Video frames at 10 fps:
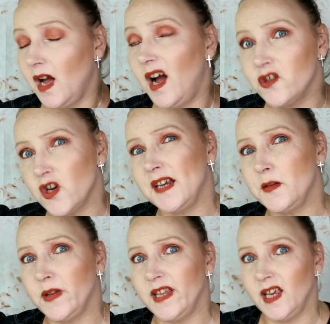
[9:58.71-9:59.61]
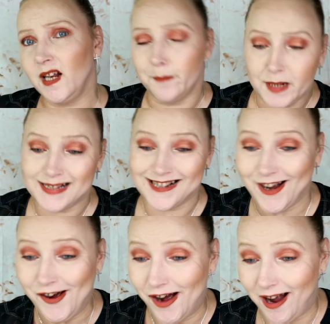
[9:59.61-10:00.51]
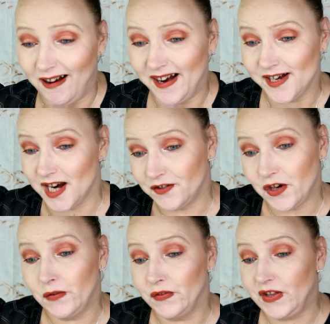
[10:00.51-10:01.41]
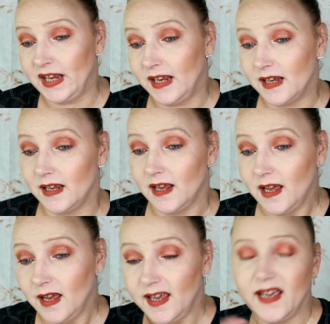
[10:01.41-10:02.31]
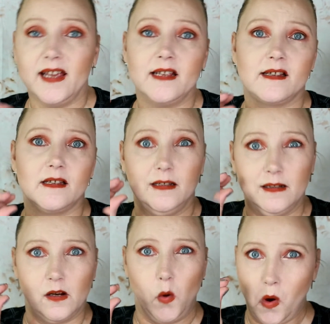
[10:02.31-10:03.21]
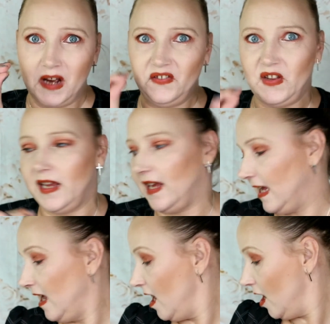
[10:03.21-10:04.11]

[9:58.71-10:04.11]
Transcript: I tried it with the Illamasqua and I don't think it's quite there.